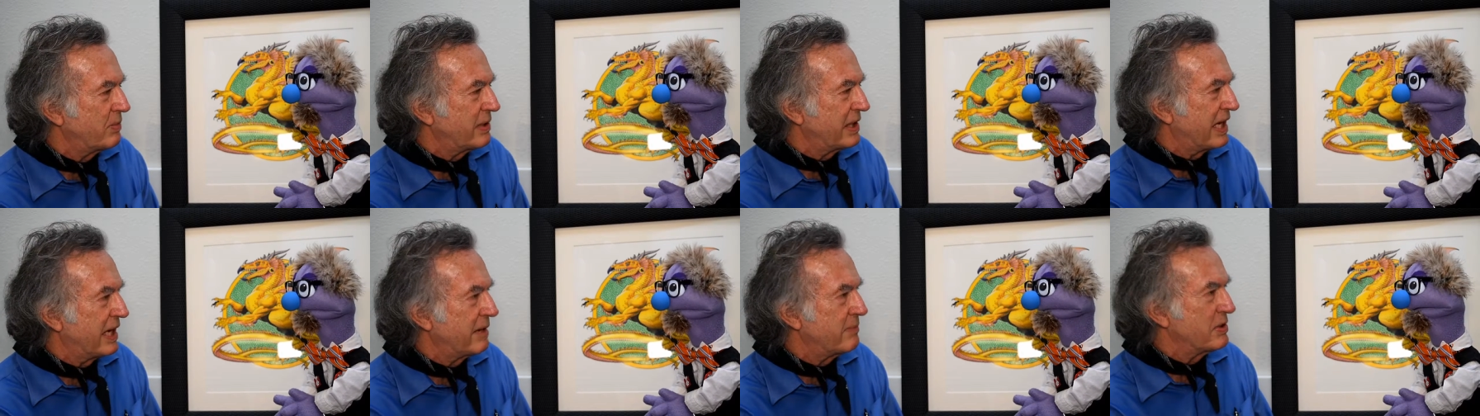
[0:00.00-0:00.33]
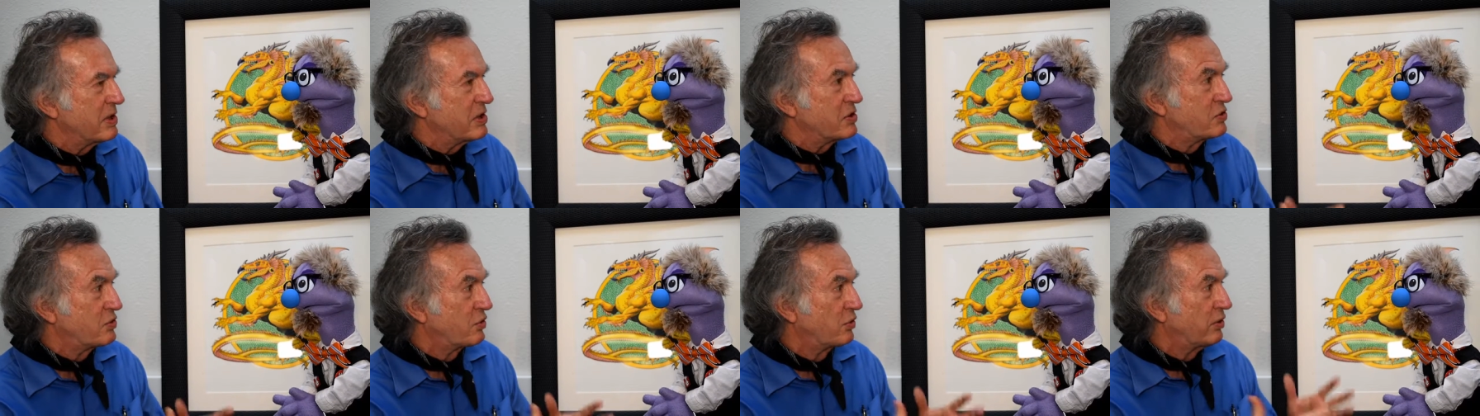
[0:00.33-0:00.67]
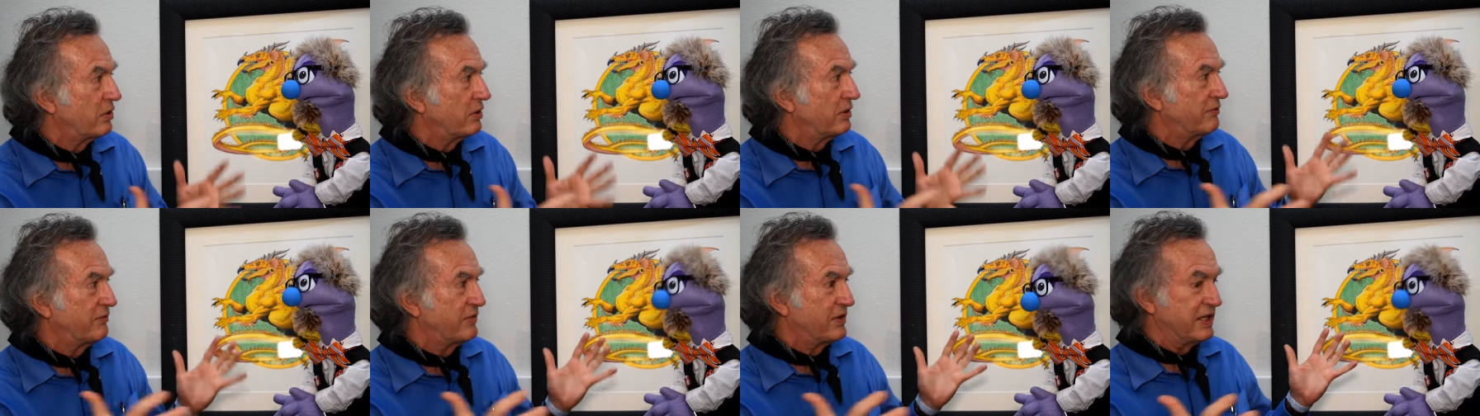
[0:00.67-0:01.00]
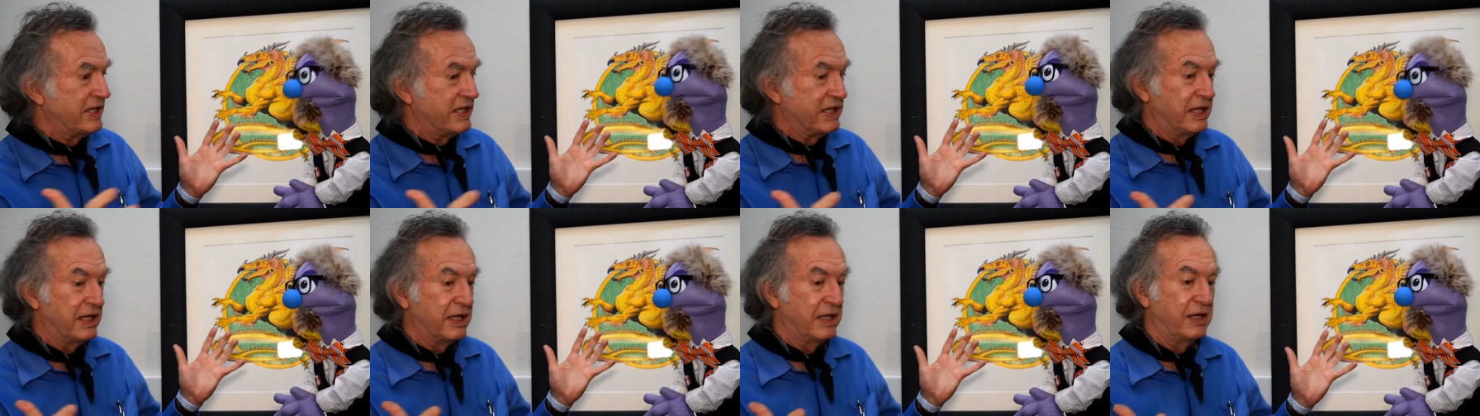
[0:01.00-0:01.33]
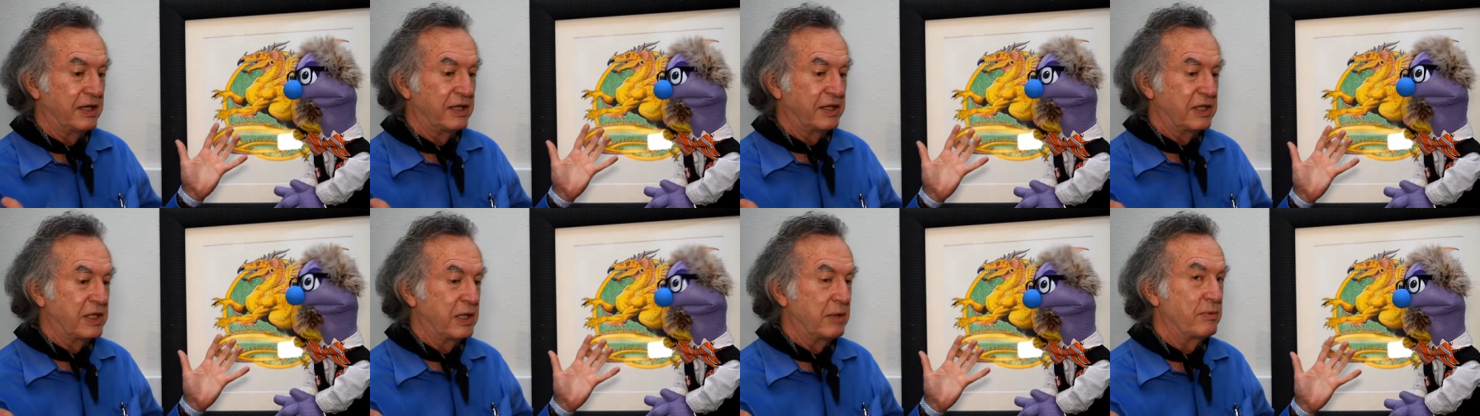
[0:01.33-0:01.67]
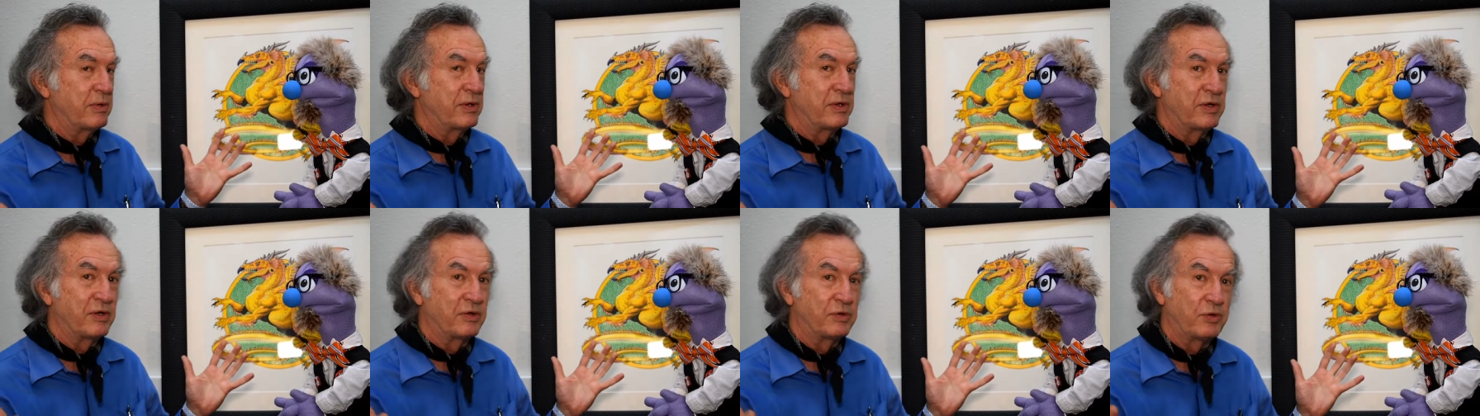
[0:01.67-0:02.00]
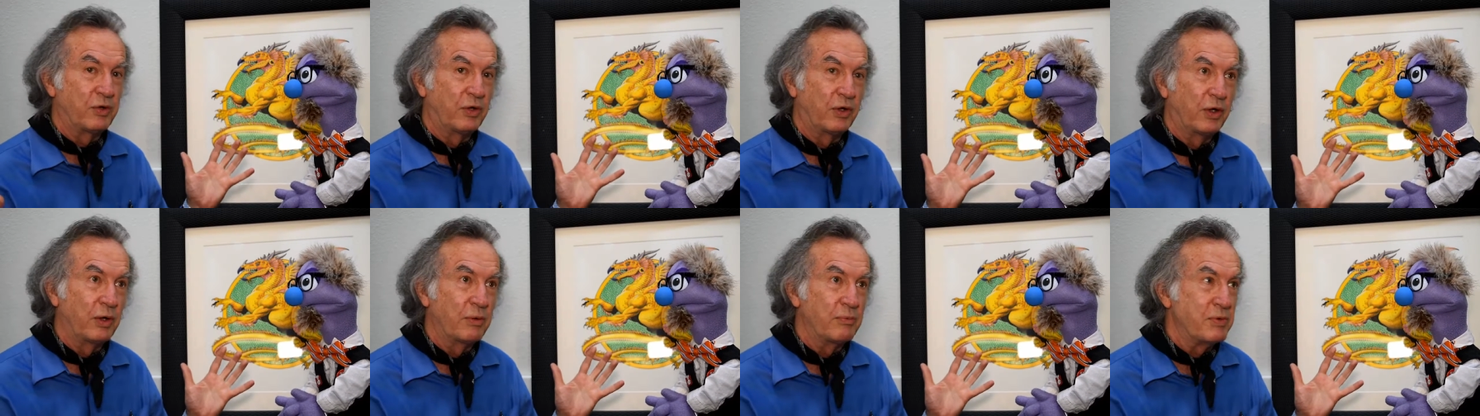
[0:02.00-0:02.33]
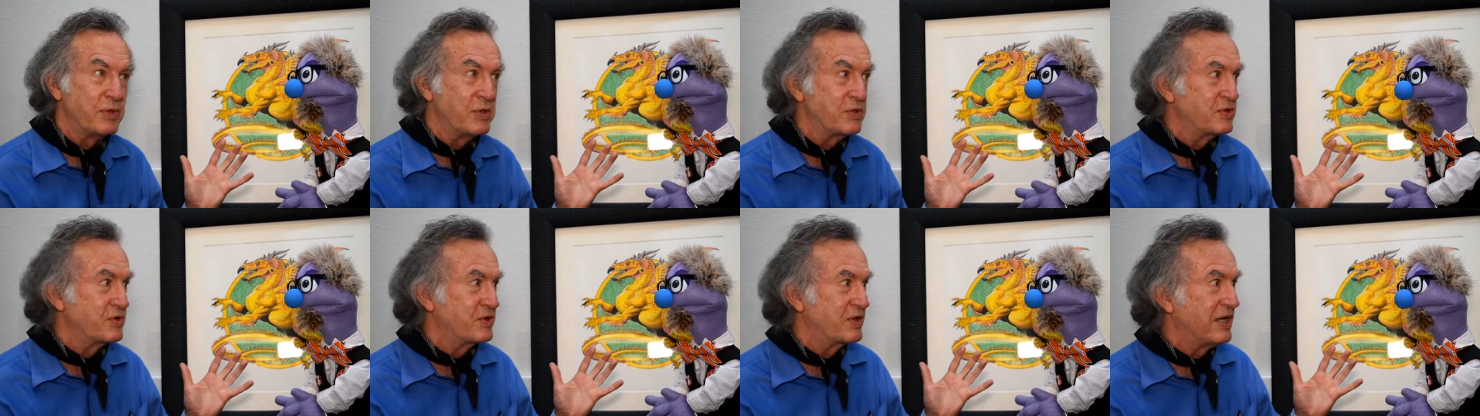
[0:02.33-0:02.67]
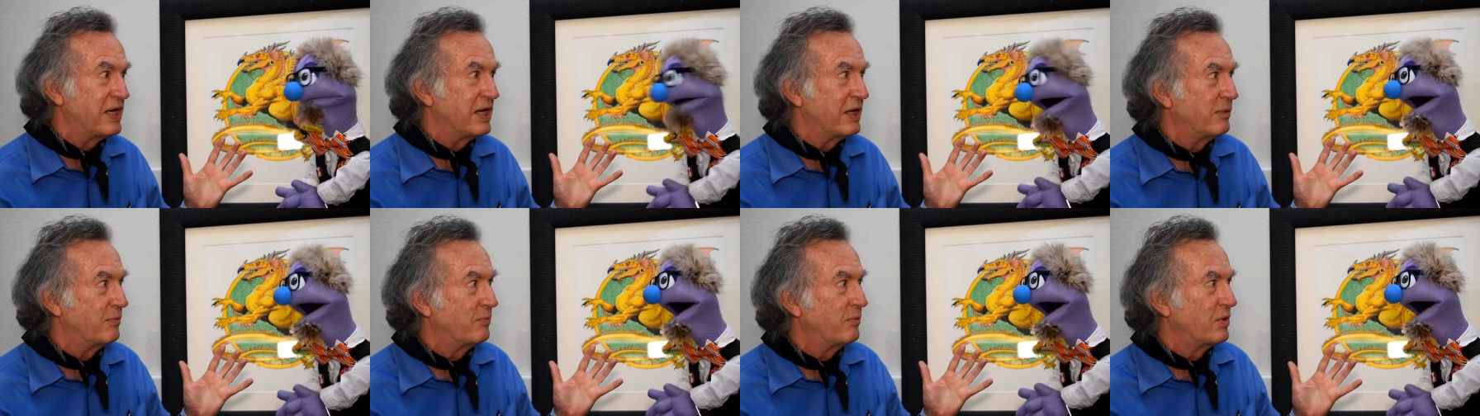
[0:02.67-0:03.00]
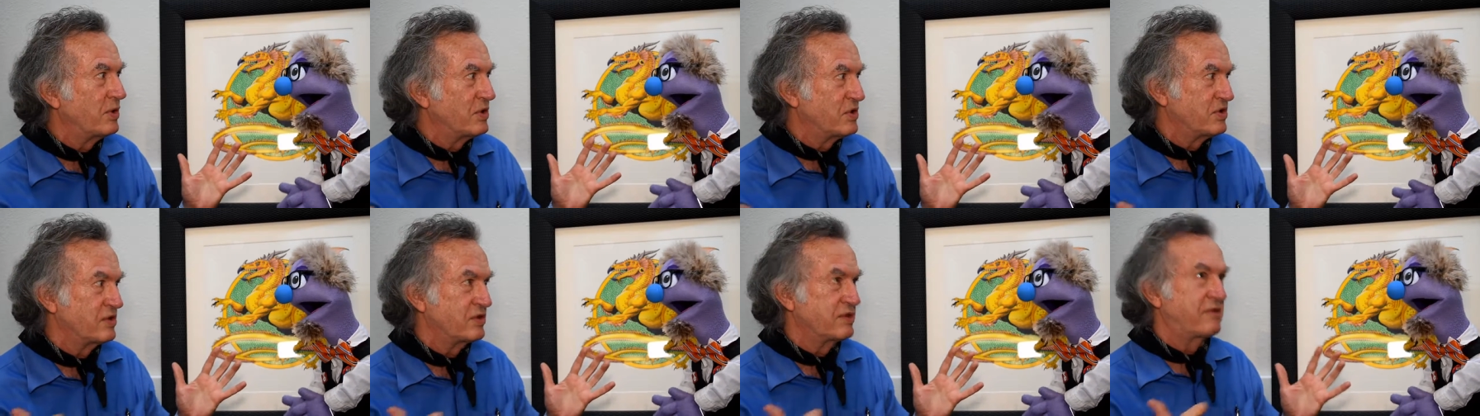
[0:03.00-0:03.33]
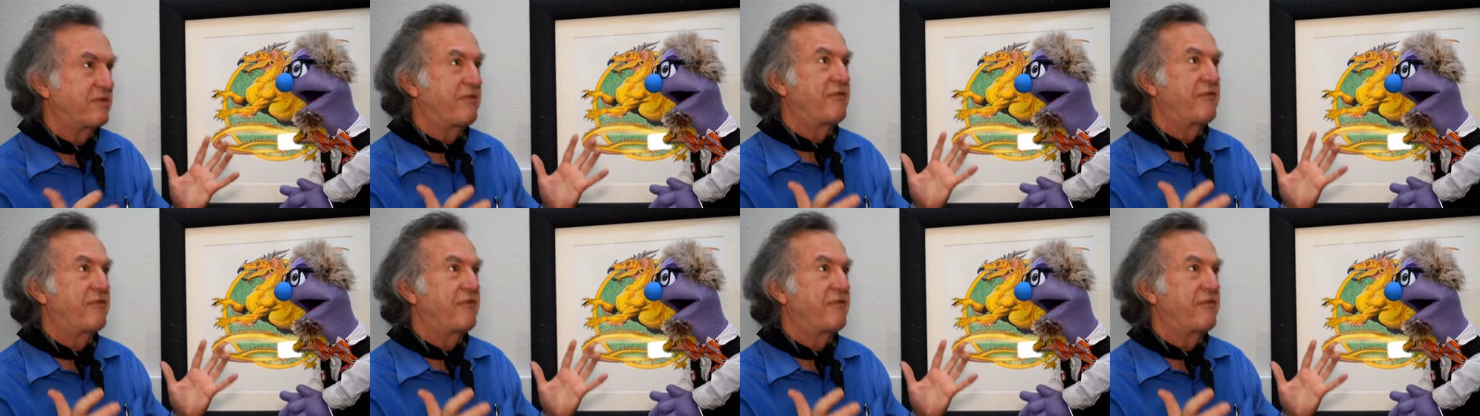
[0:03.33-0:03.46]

He gave me a tour of the Guillermo del Toro Museum, which is